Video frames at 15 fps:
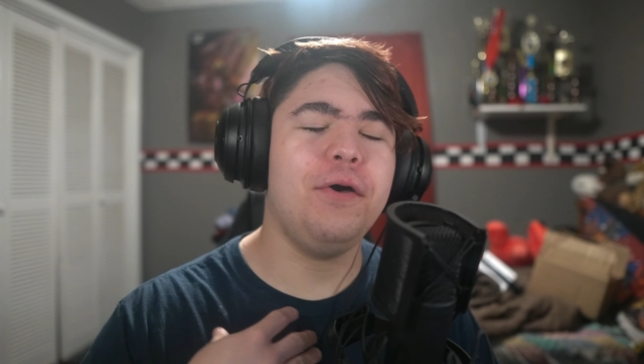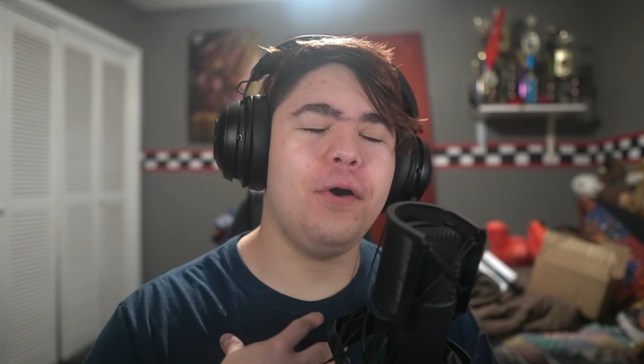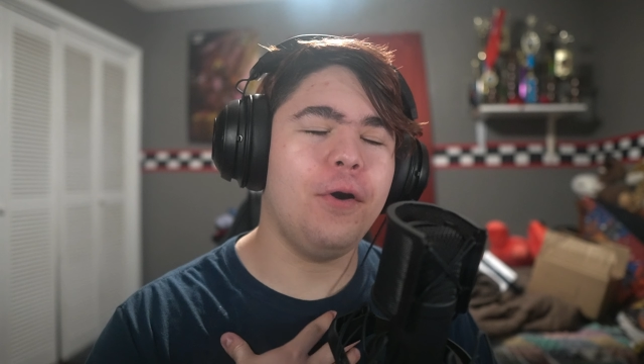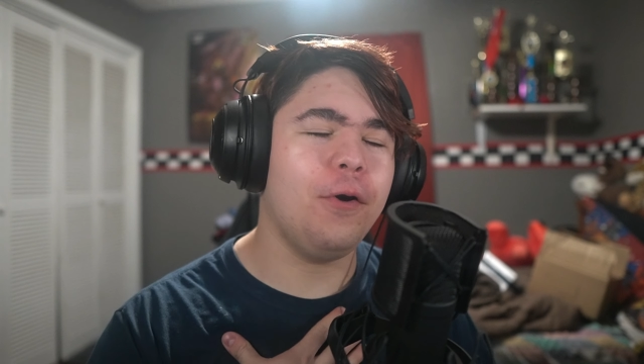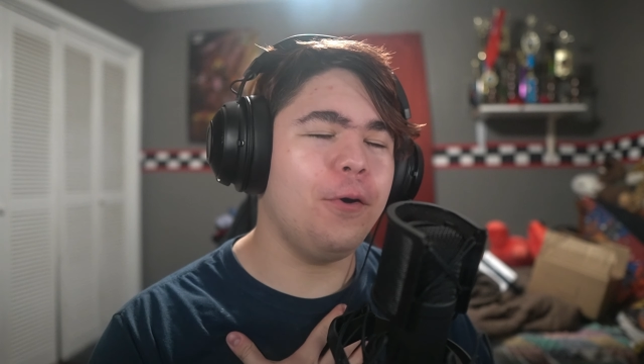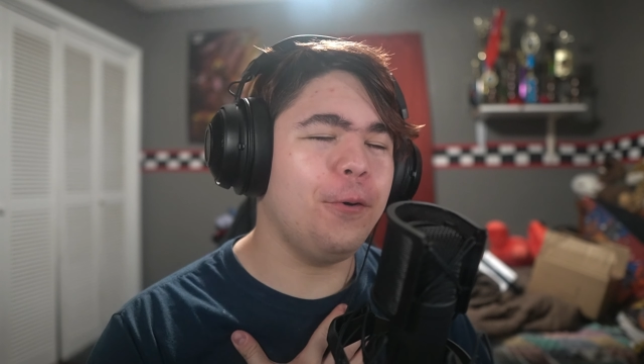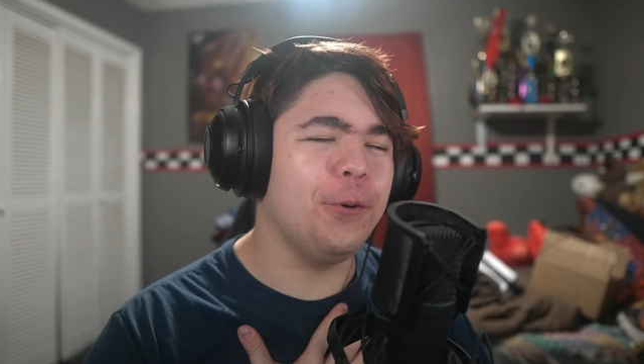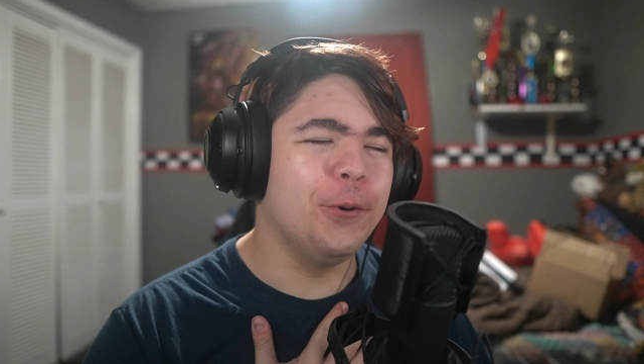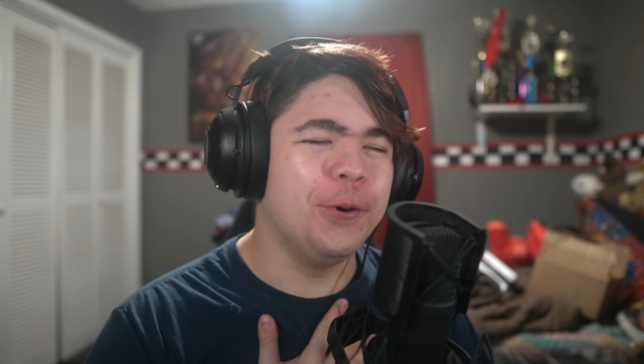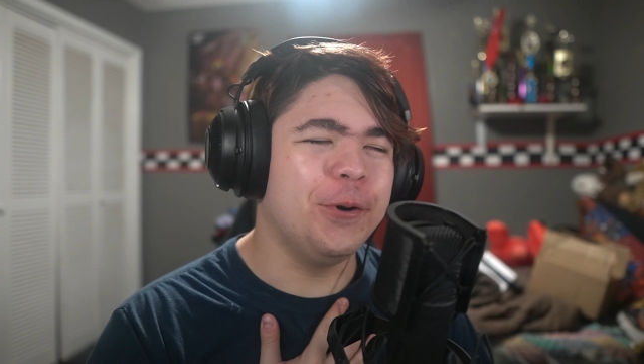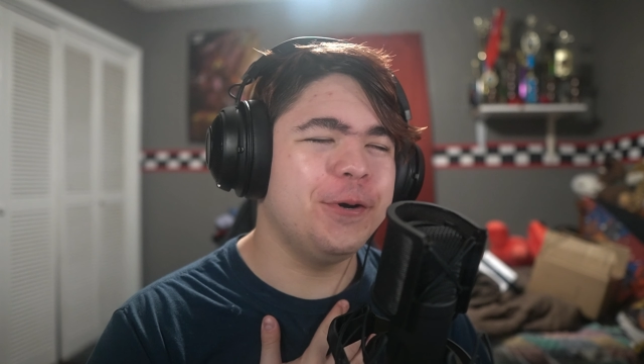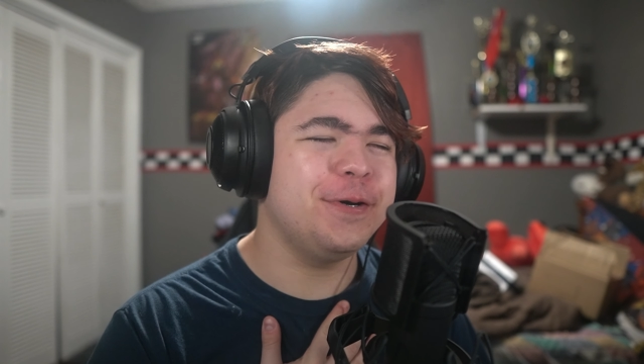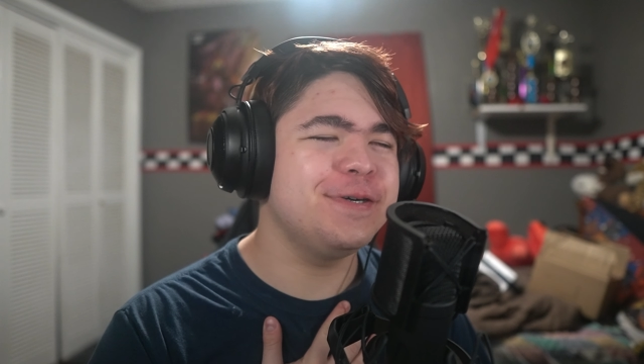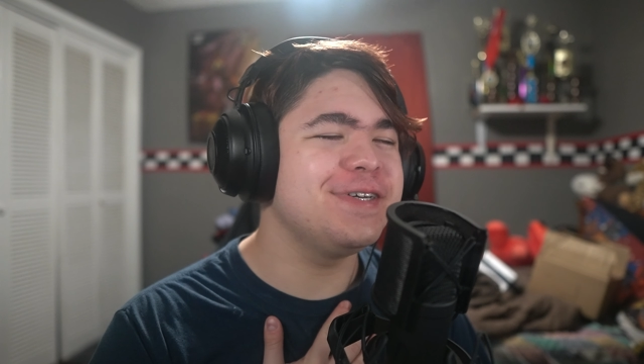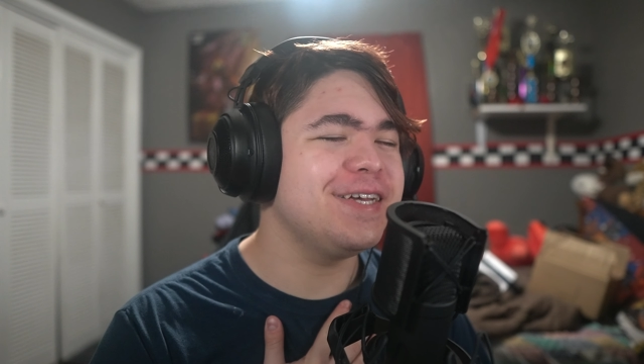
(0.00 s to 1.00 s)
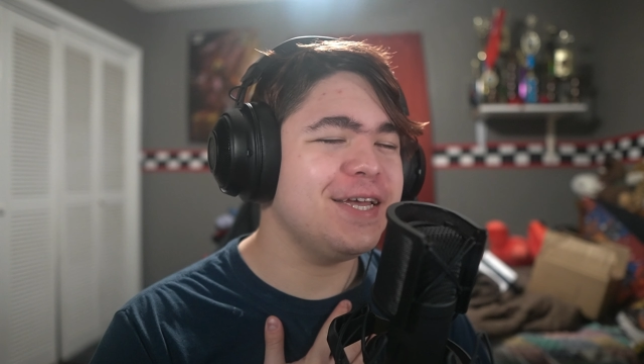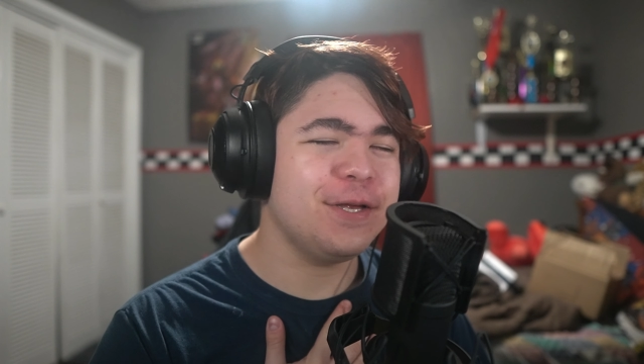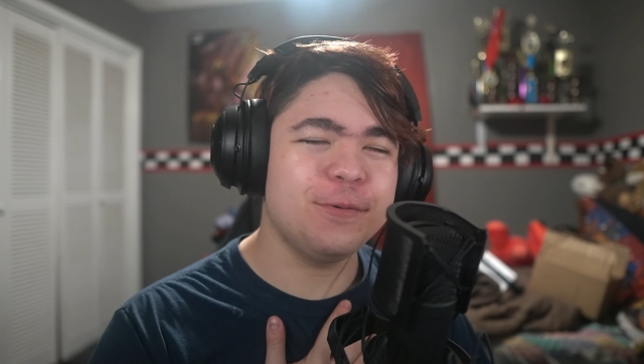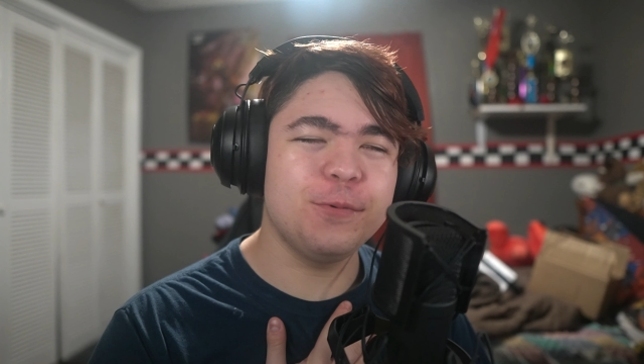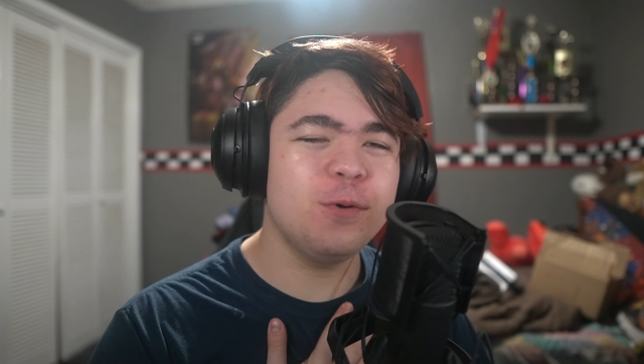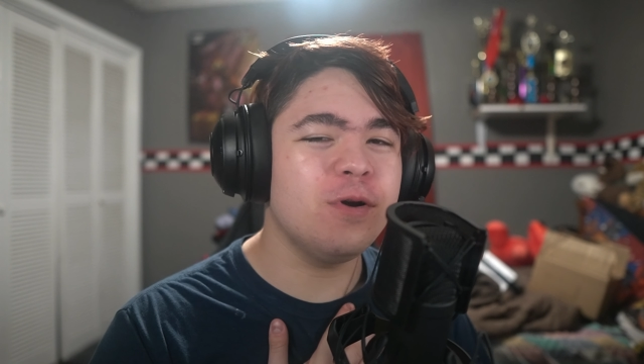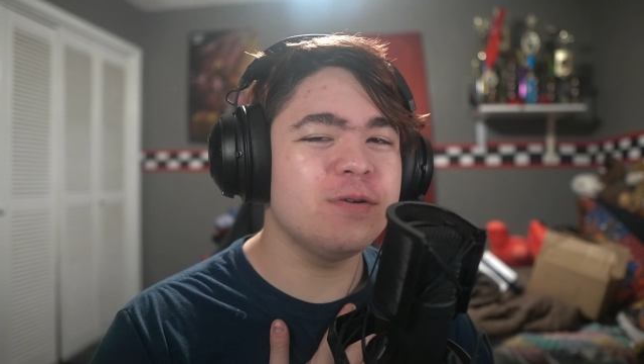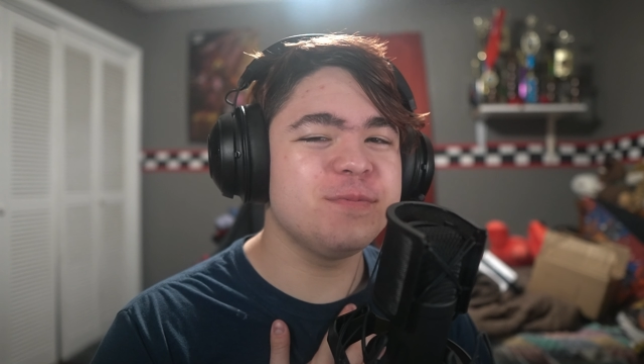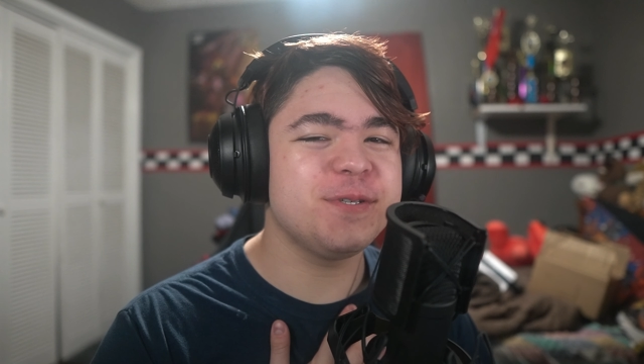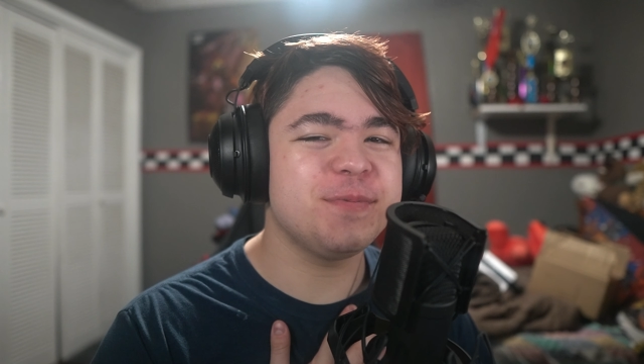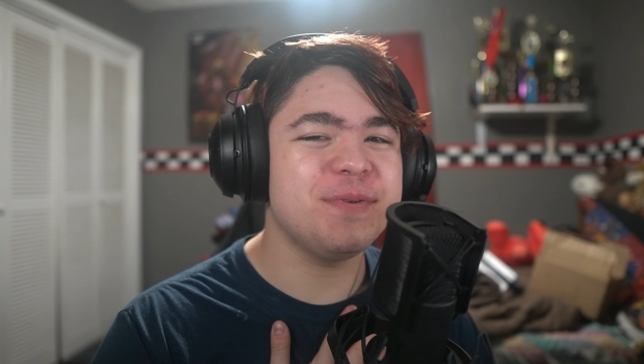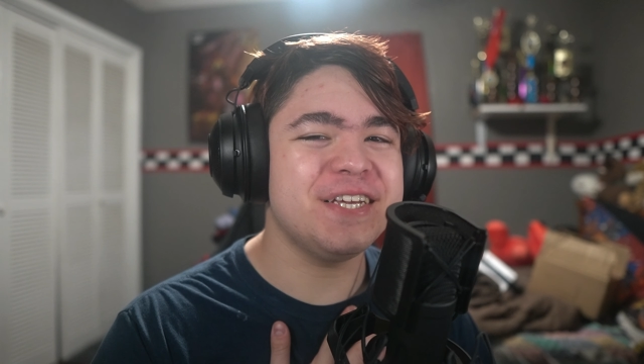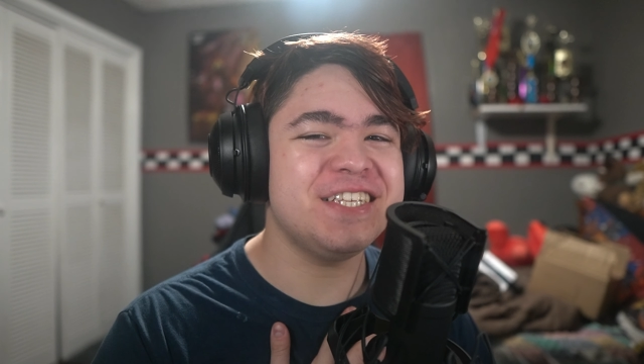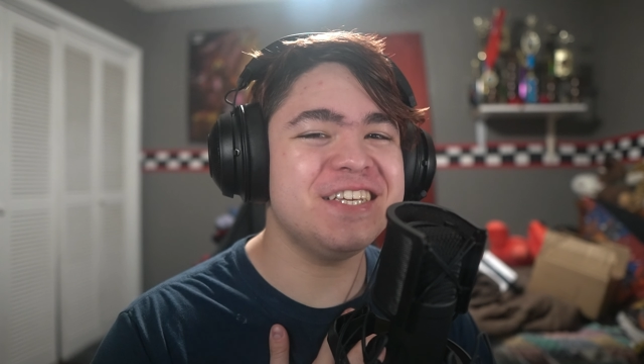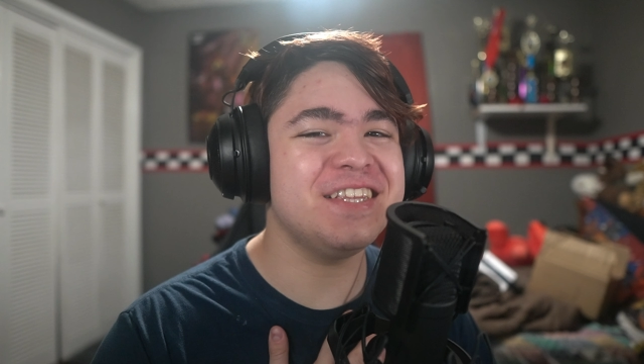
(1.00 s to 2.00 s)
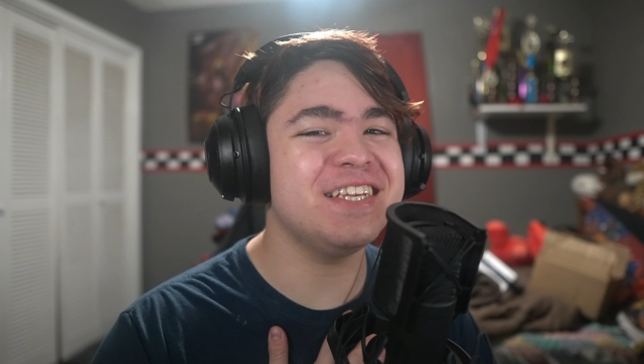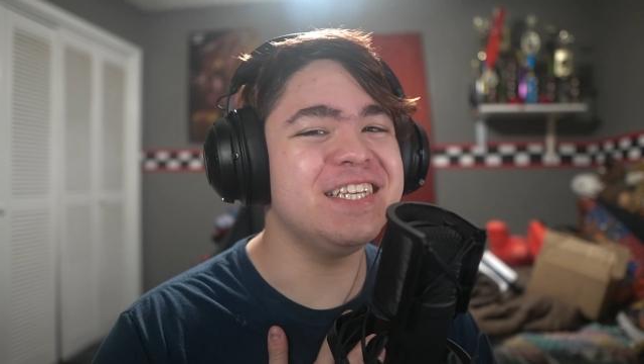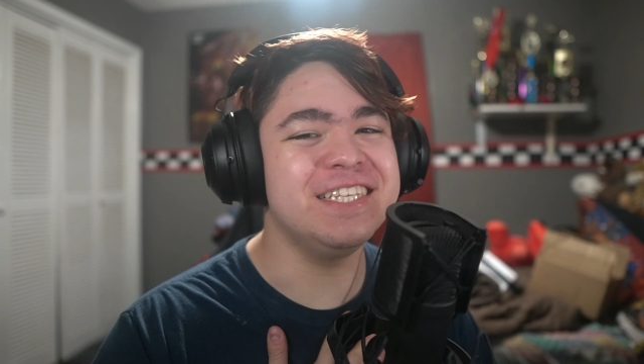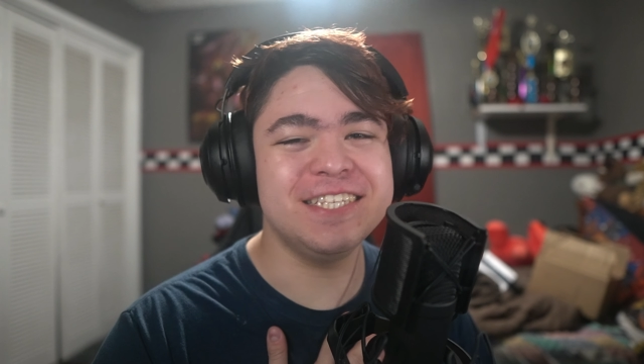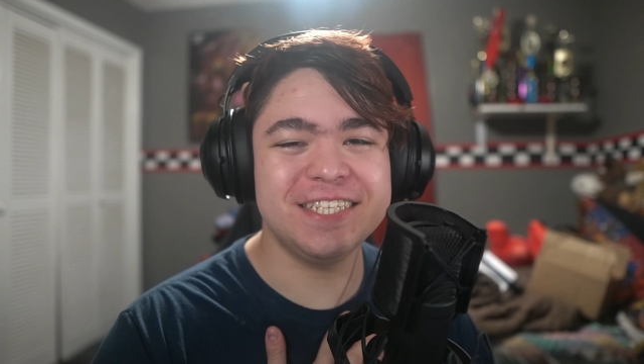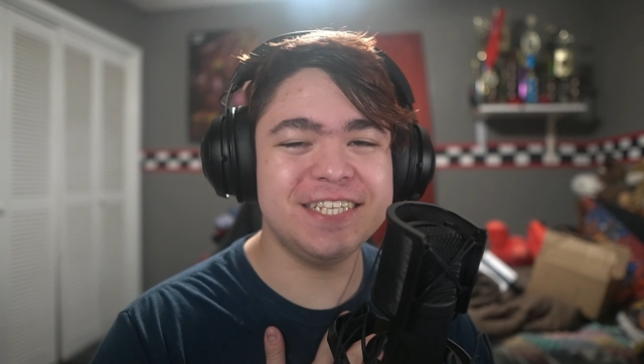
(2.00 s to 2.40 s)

oh, it warms me to the